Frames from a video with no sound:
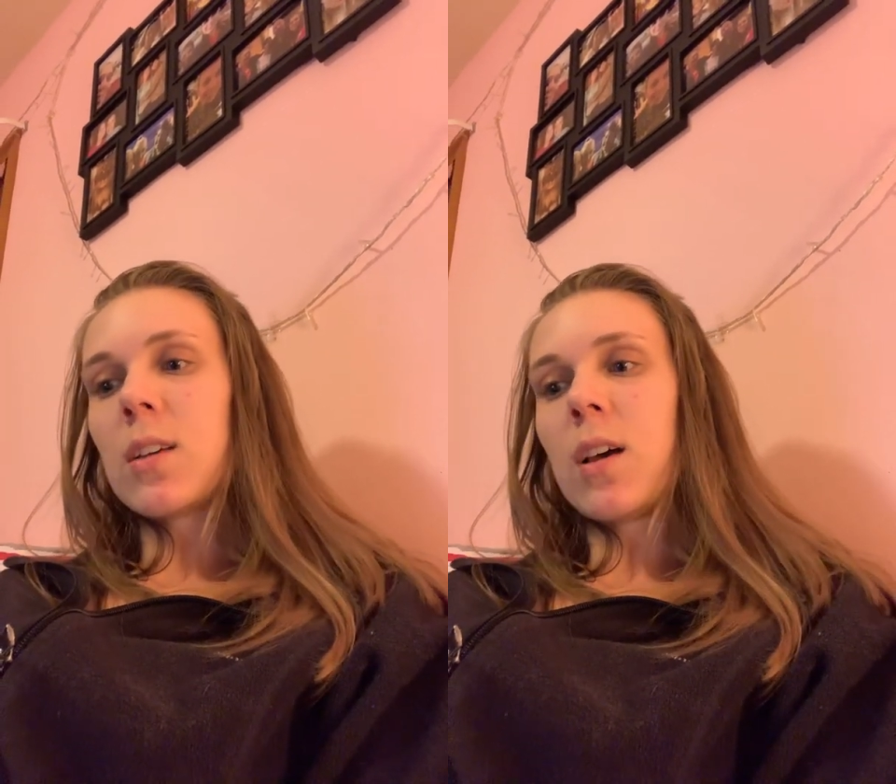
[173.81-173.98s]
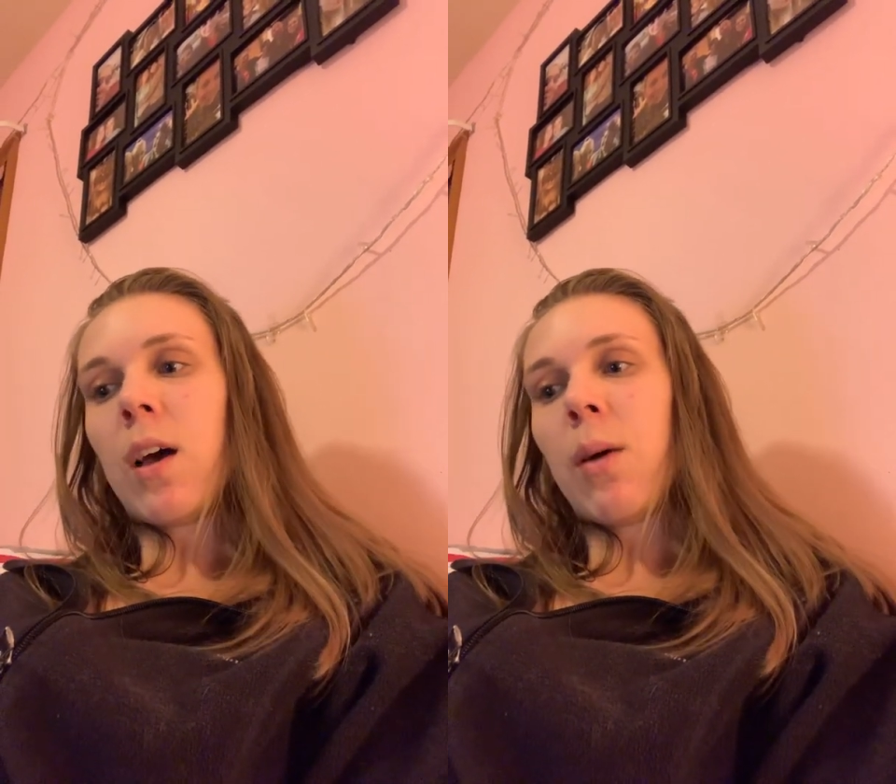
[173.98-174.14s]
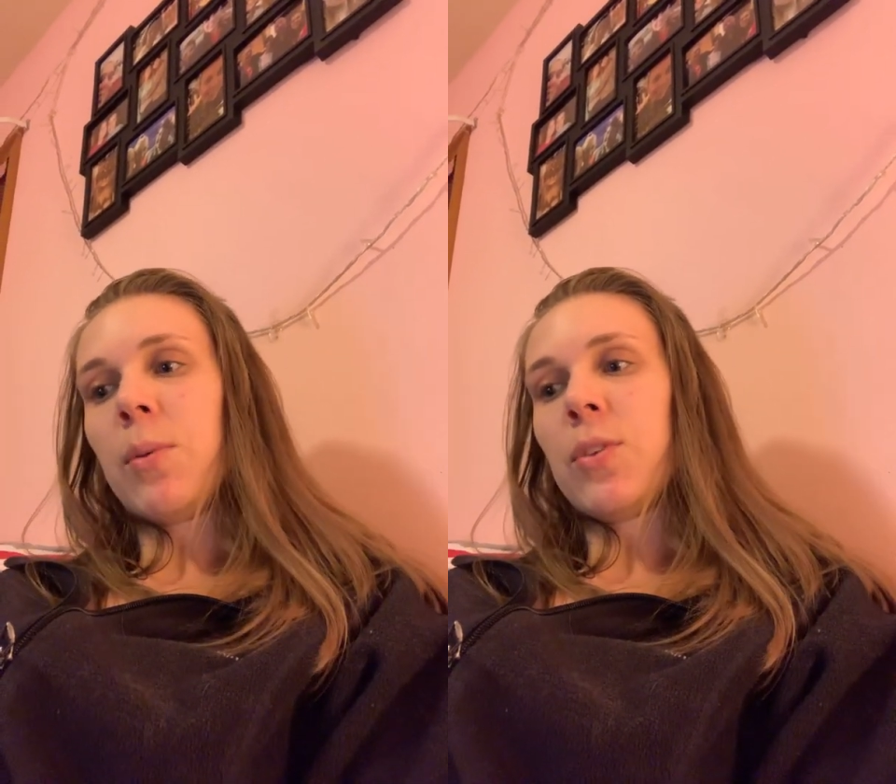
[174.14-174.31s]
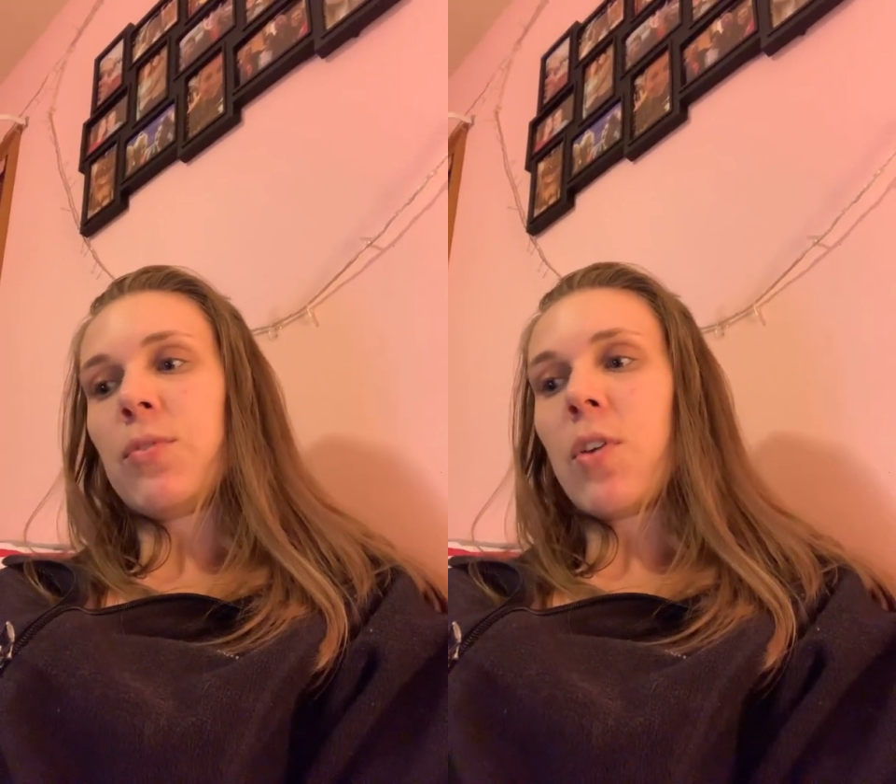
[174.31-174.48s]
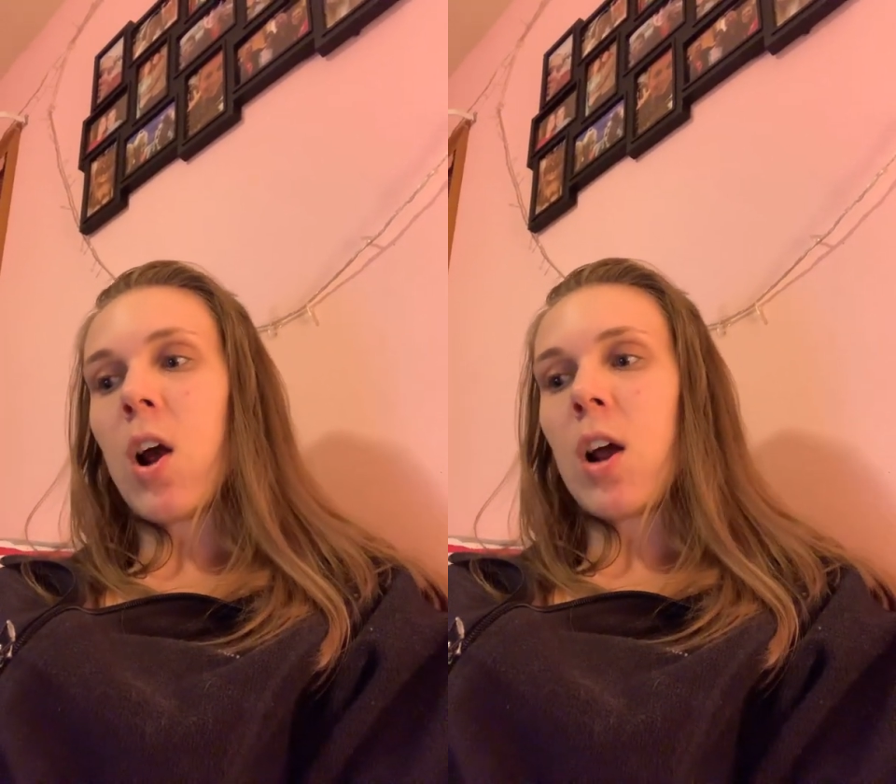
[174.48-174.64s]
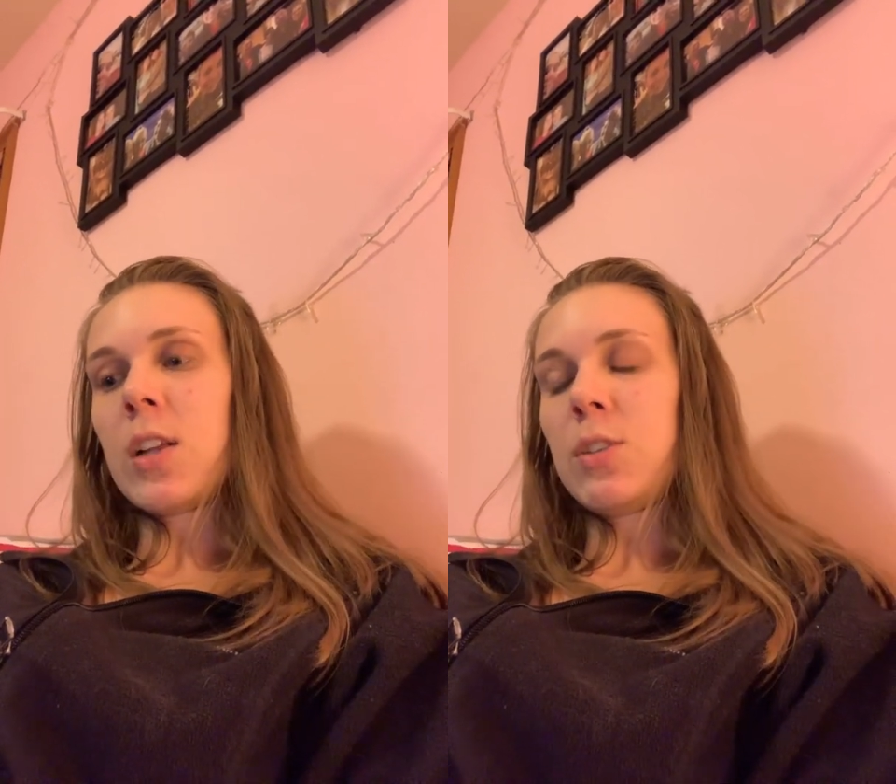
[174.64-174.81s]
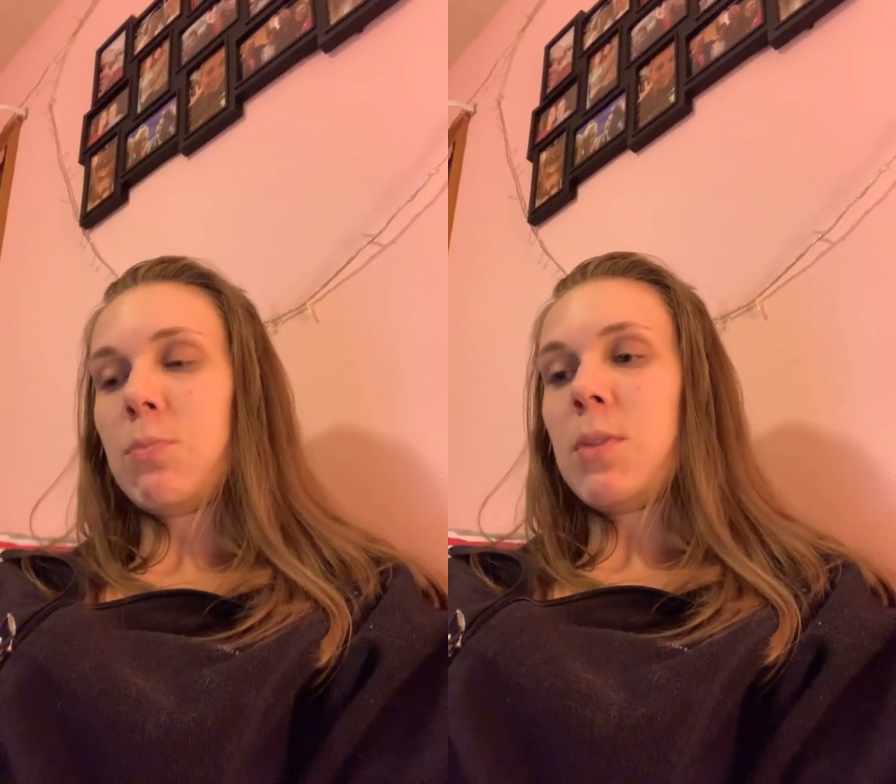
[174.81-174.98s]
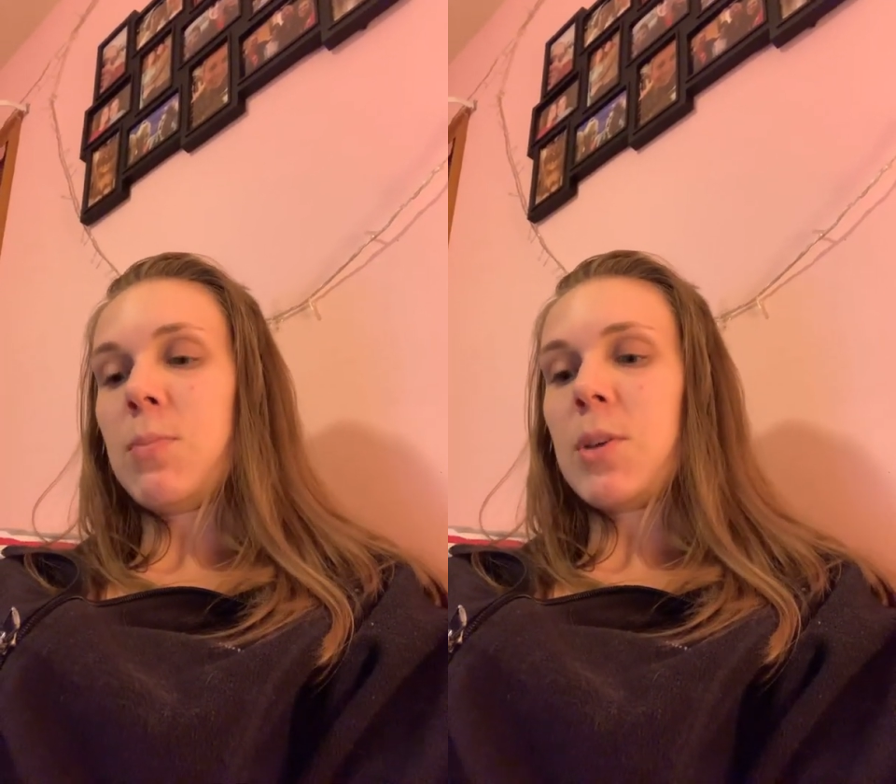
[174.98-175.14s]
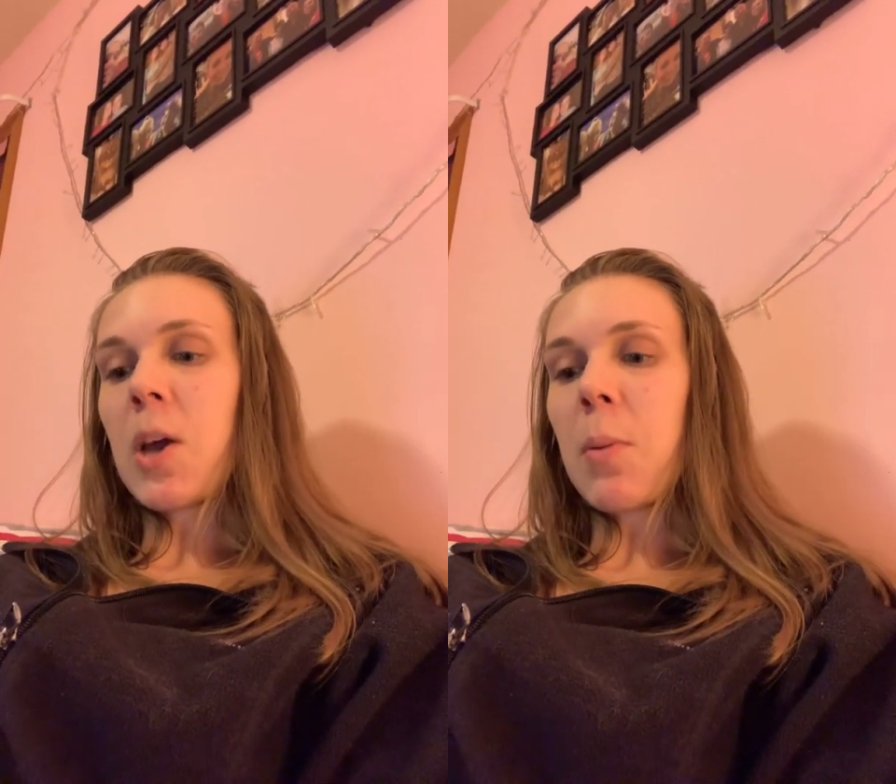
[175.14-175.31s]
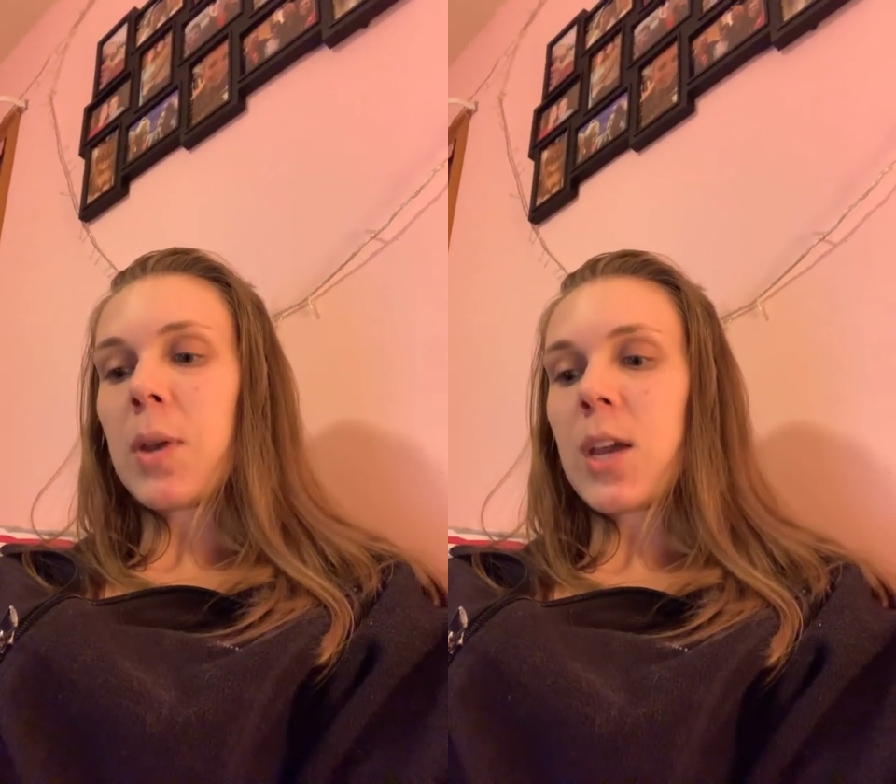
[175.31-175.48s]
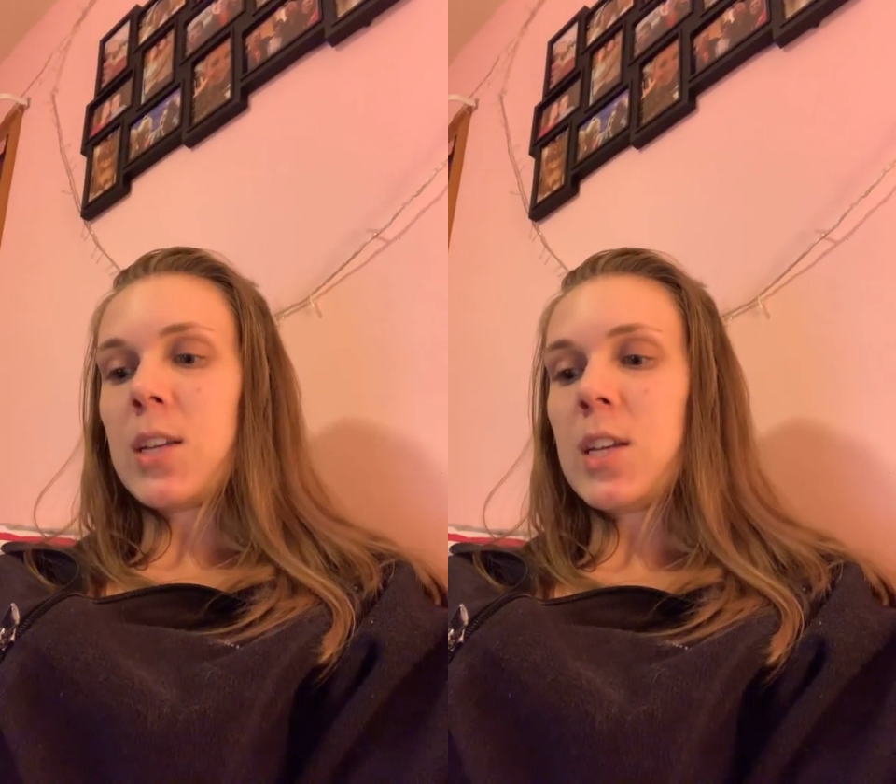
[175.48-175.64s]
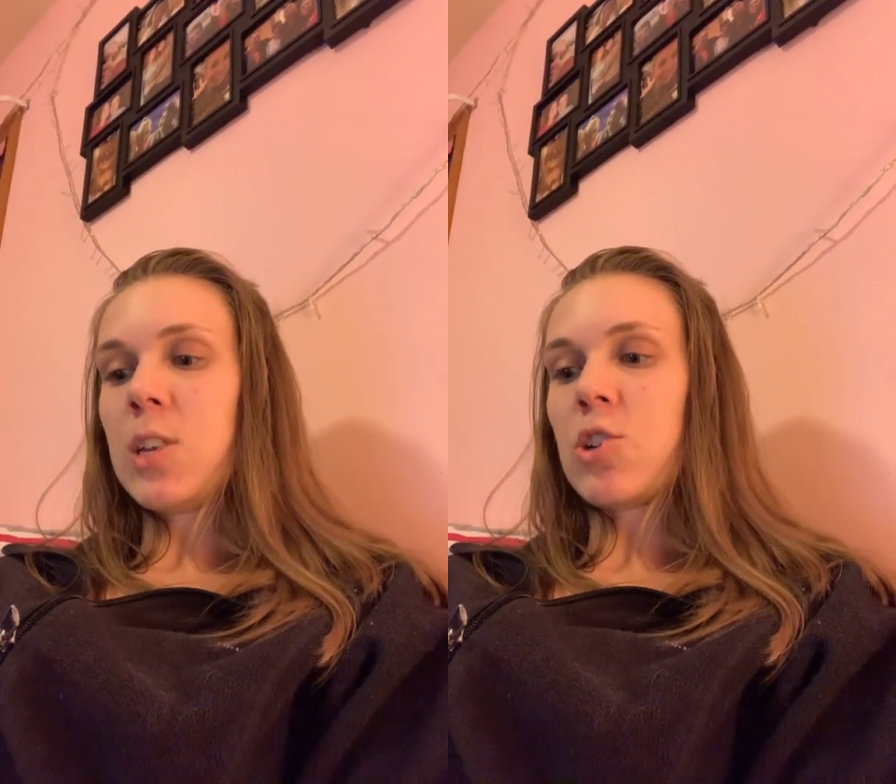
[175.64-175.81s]
as far as me becoming
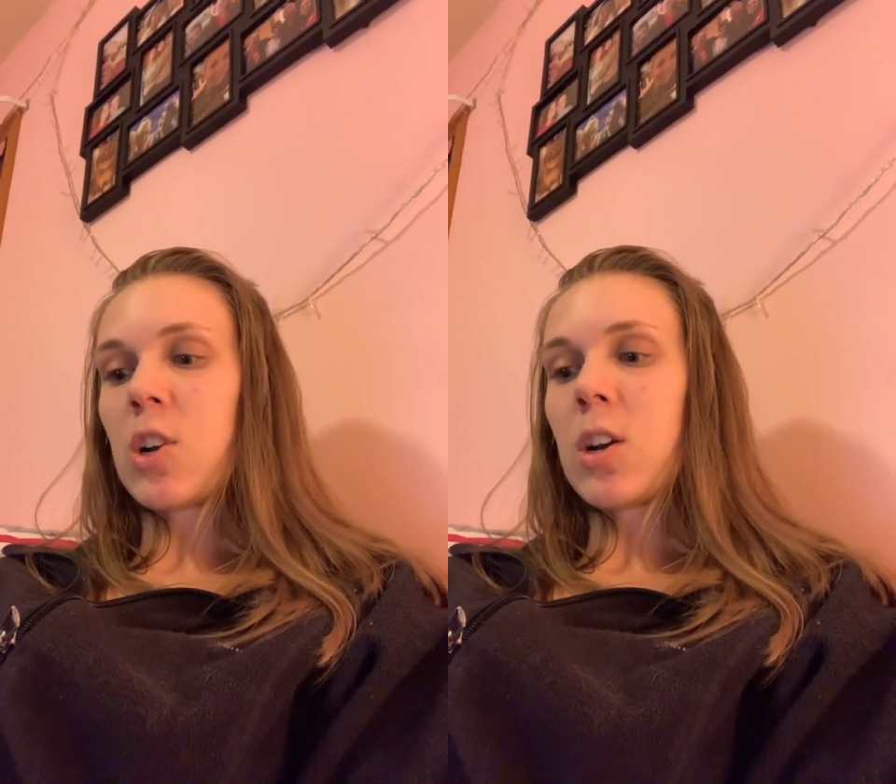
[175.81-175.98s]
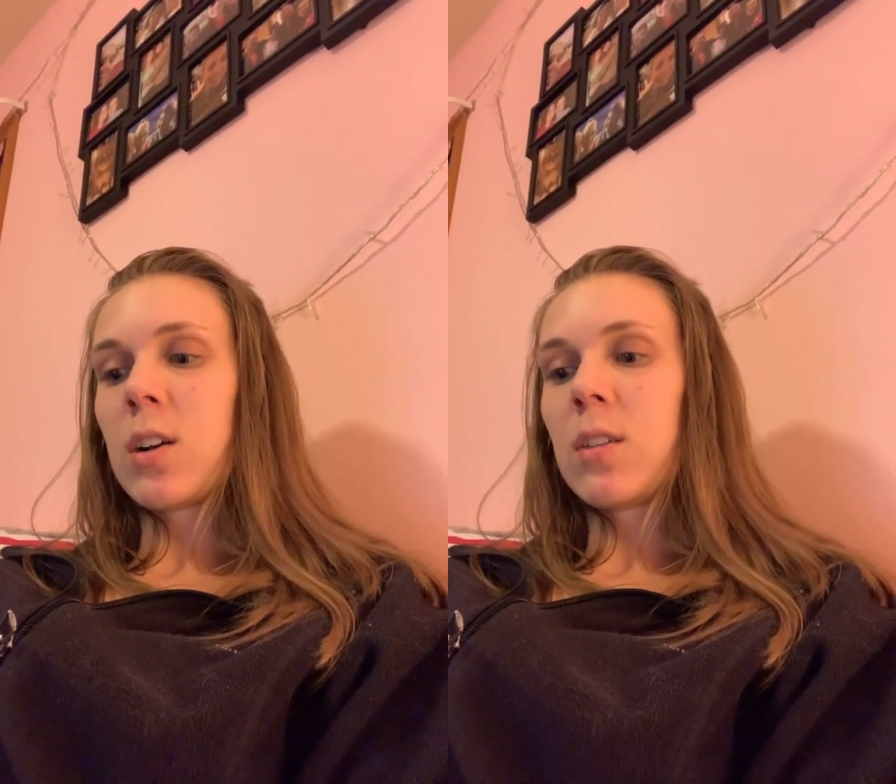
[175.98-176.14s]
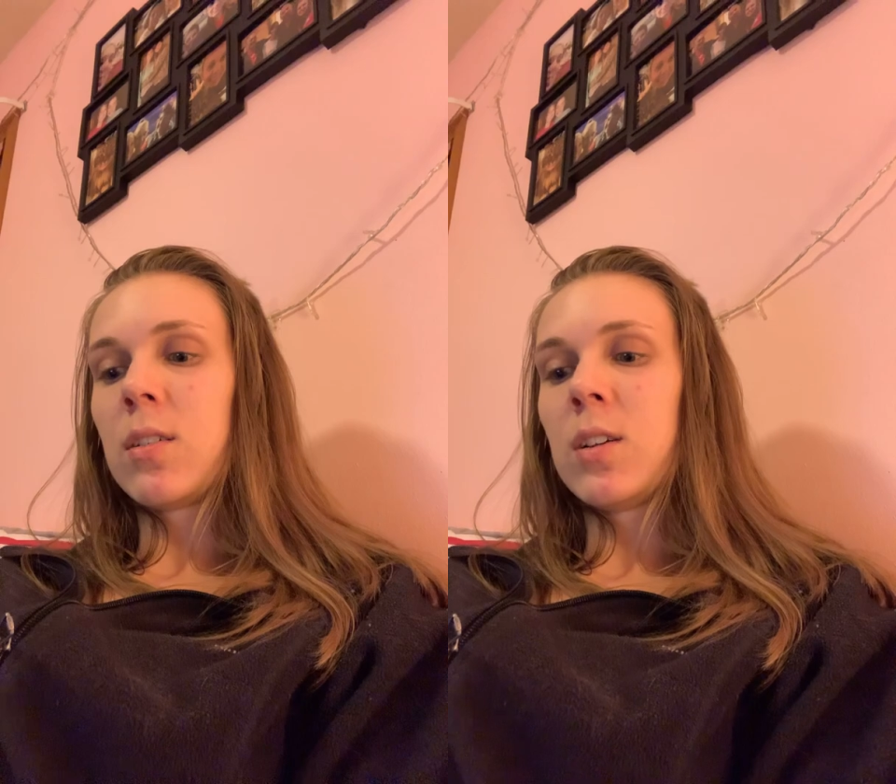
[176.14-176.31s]
a teacher